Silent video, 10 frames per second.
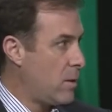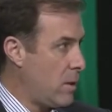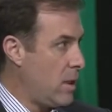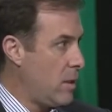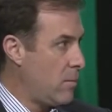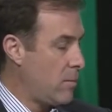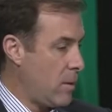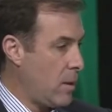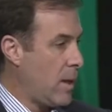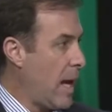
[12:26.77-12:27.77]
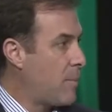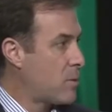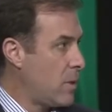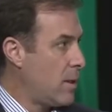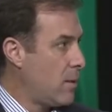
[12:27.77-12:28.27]
did he
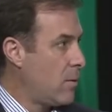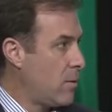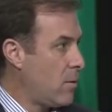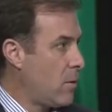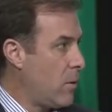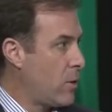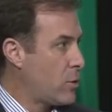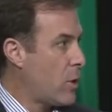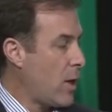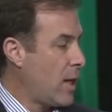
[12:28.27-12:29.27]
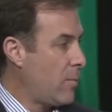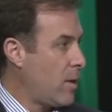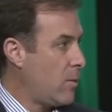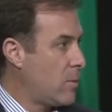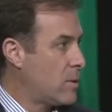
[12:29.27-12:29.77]
encapsulate all the things you're talking about?